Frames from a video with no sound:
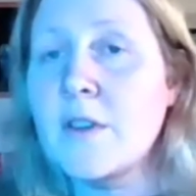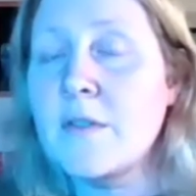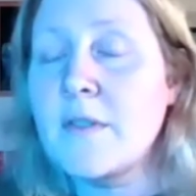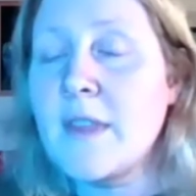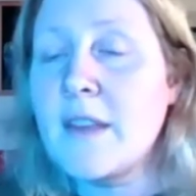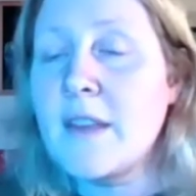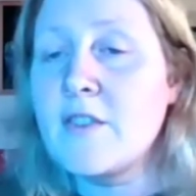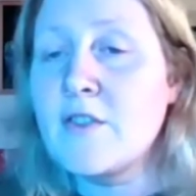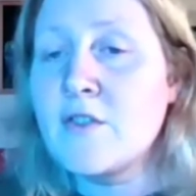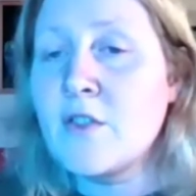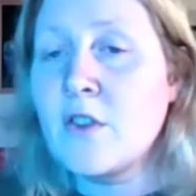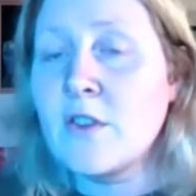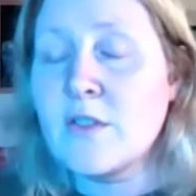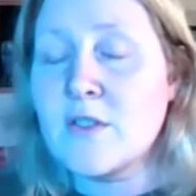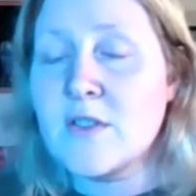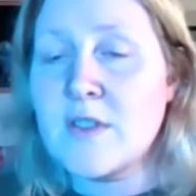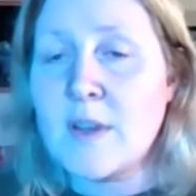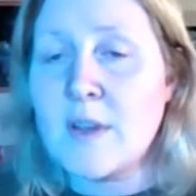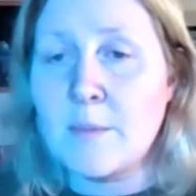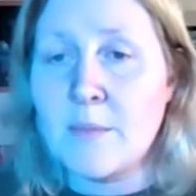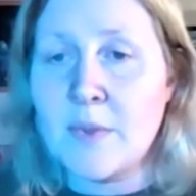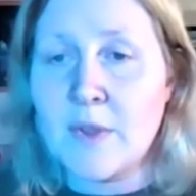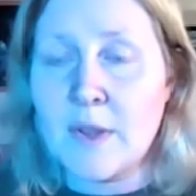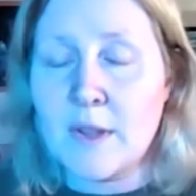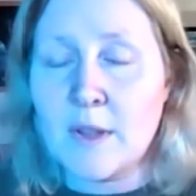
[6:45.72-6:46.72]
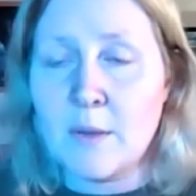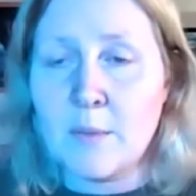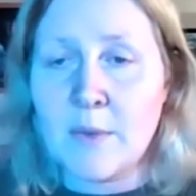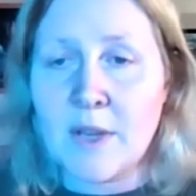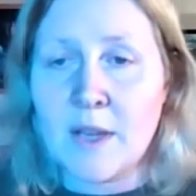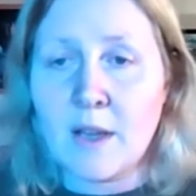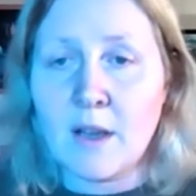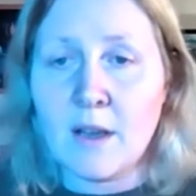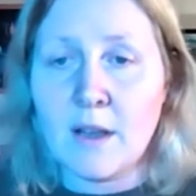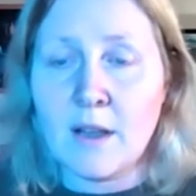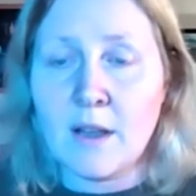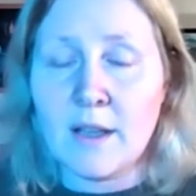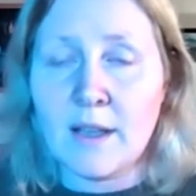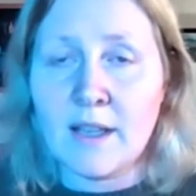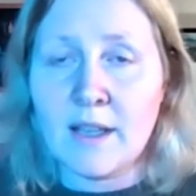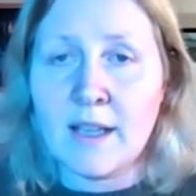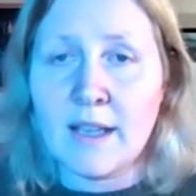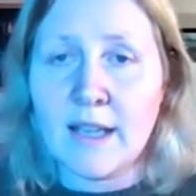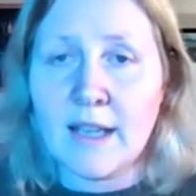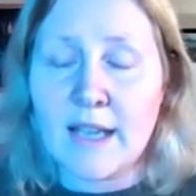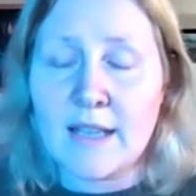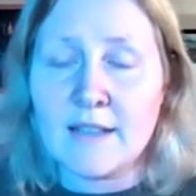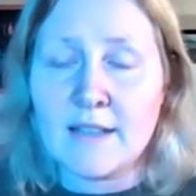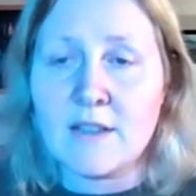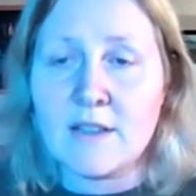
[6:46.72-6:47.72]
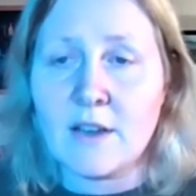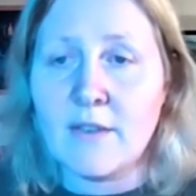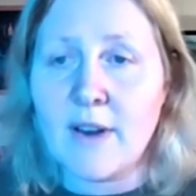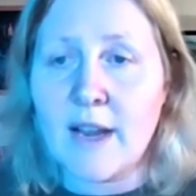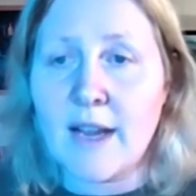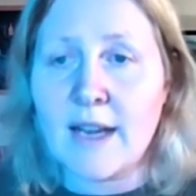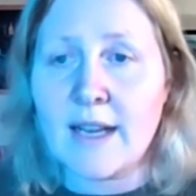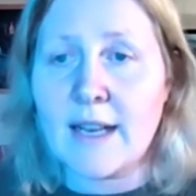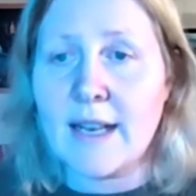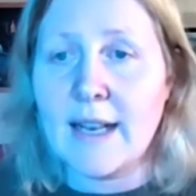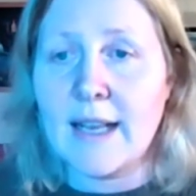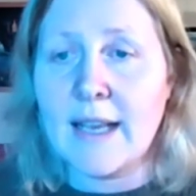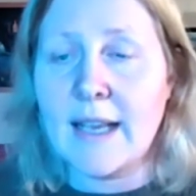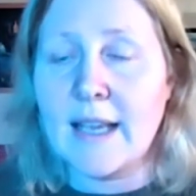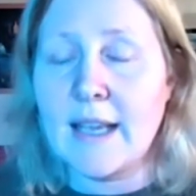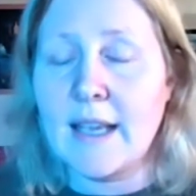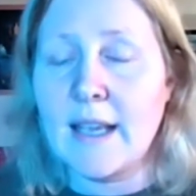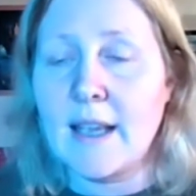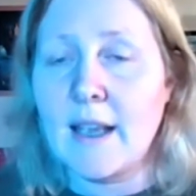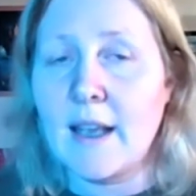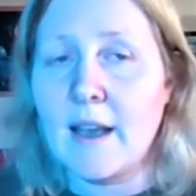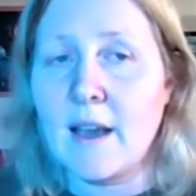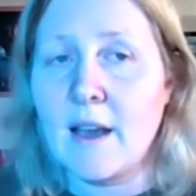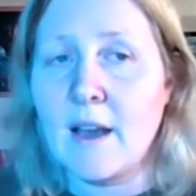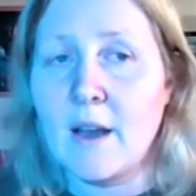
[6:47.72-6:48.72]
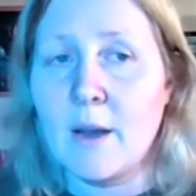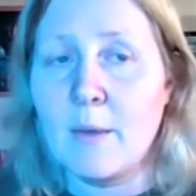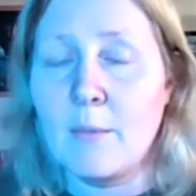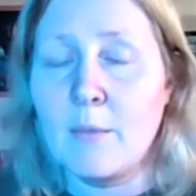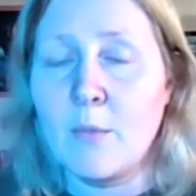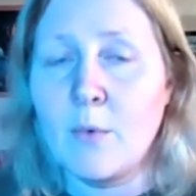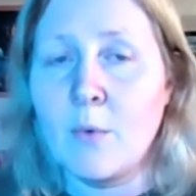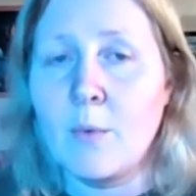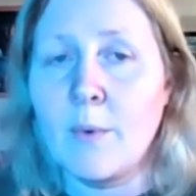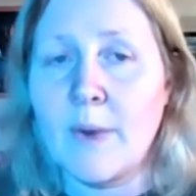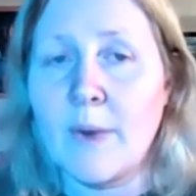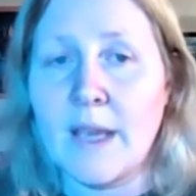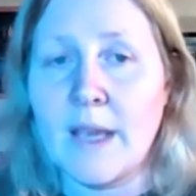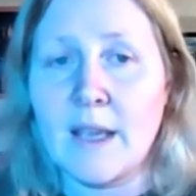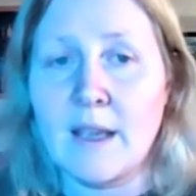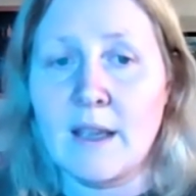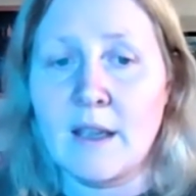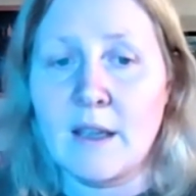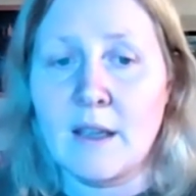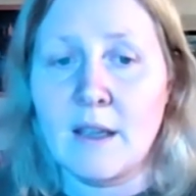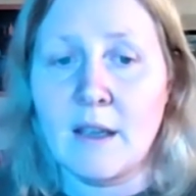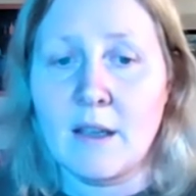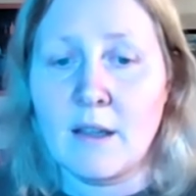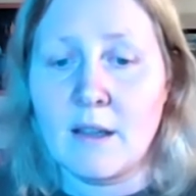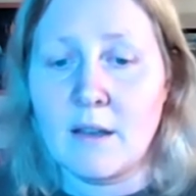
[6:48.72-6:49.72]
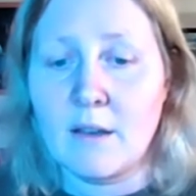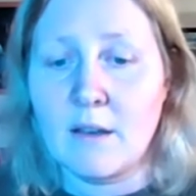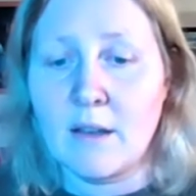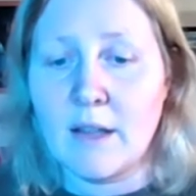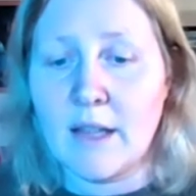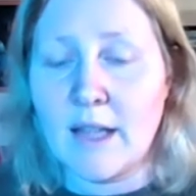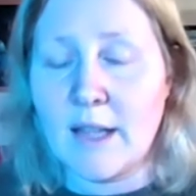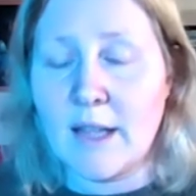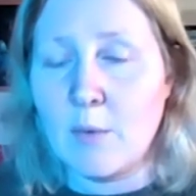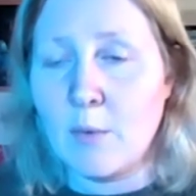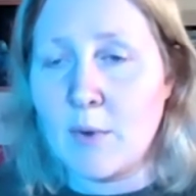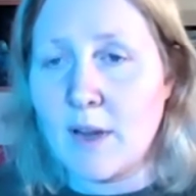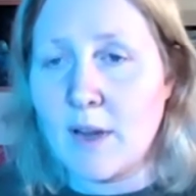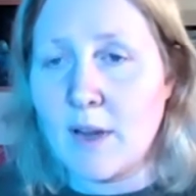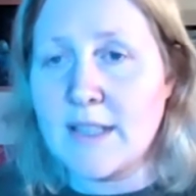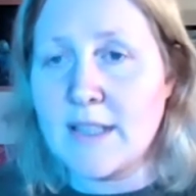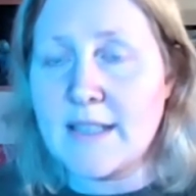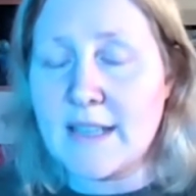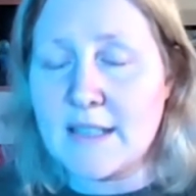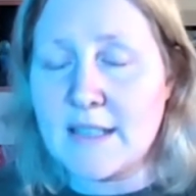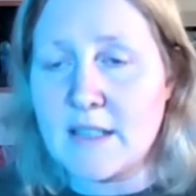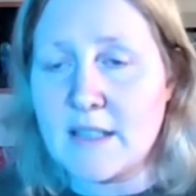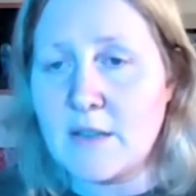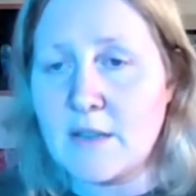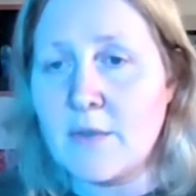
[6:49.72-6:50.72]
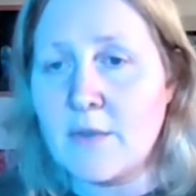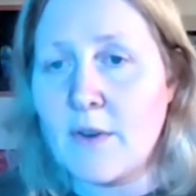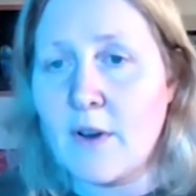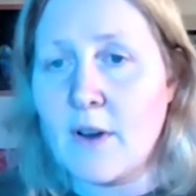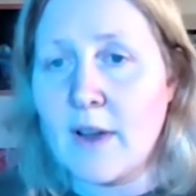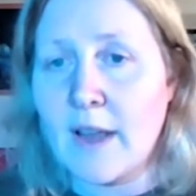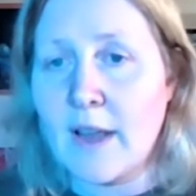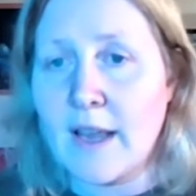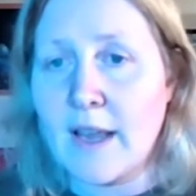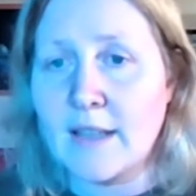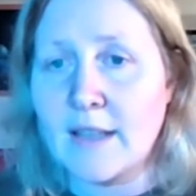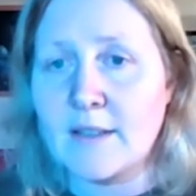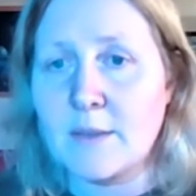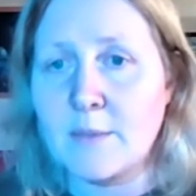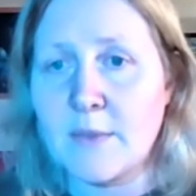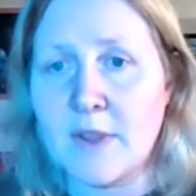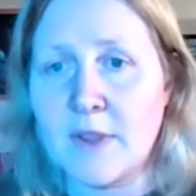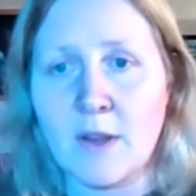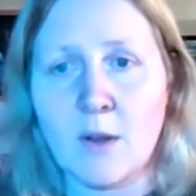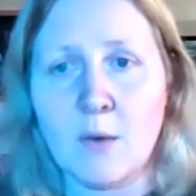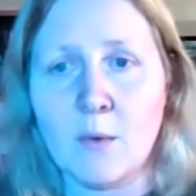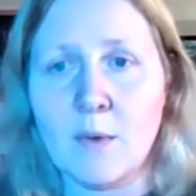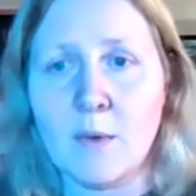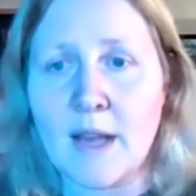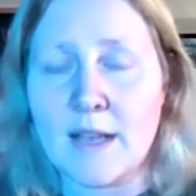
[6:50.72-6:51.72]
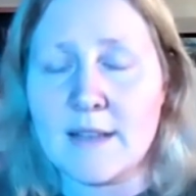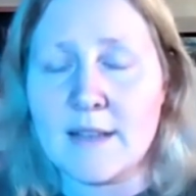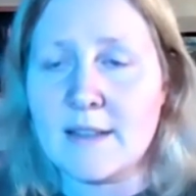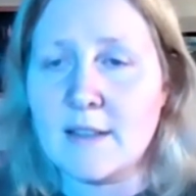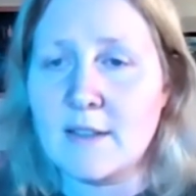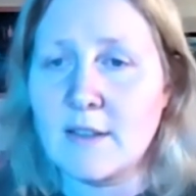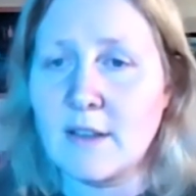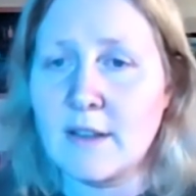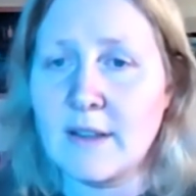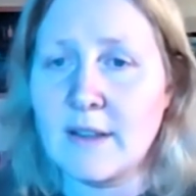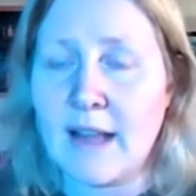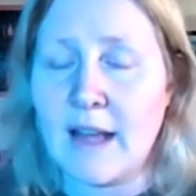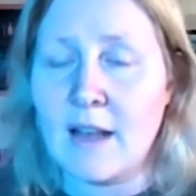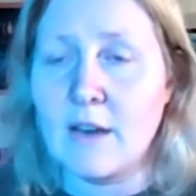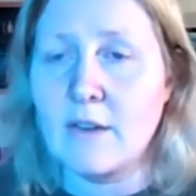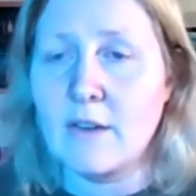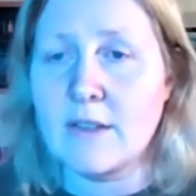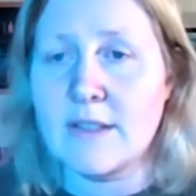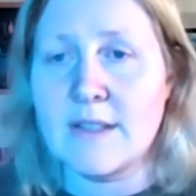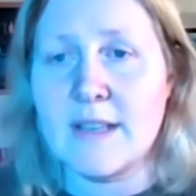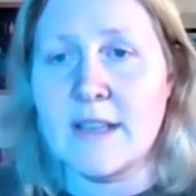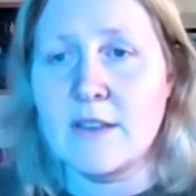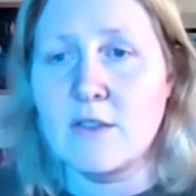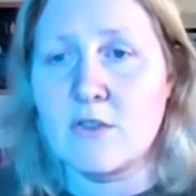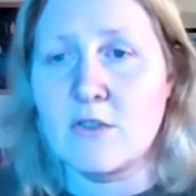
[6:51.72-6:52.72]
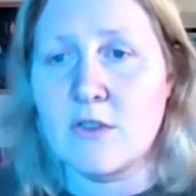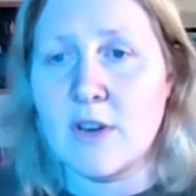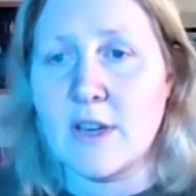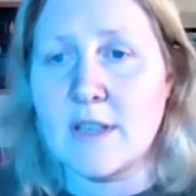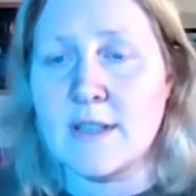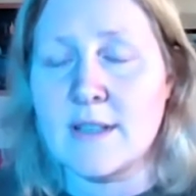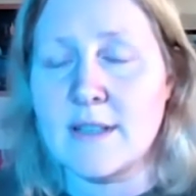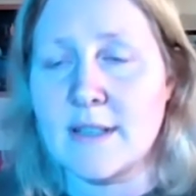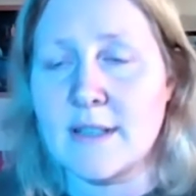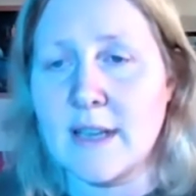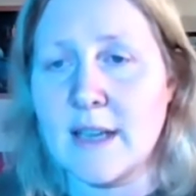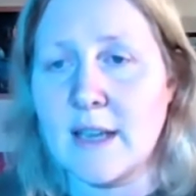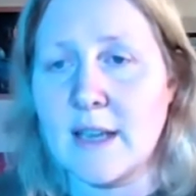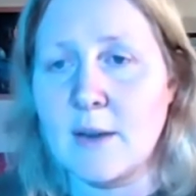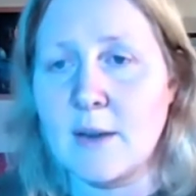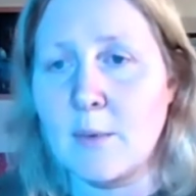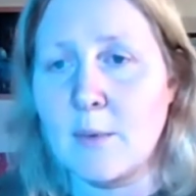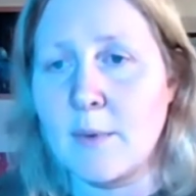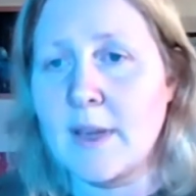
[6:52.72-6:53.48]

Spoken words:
there is not something that we can get directly, it will identify it, and we think, oh, that looks interesting.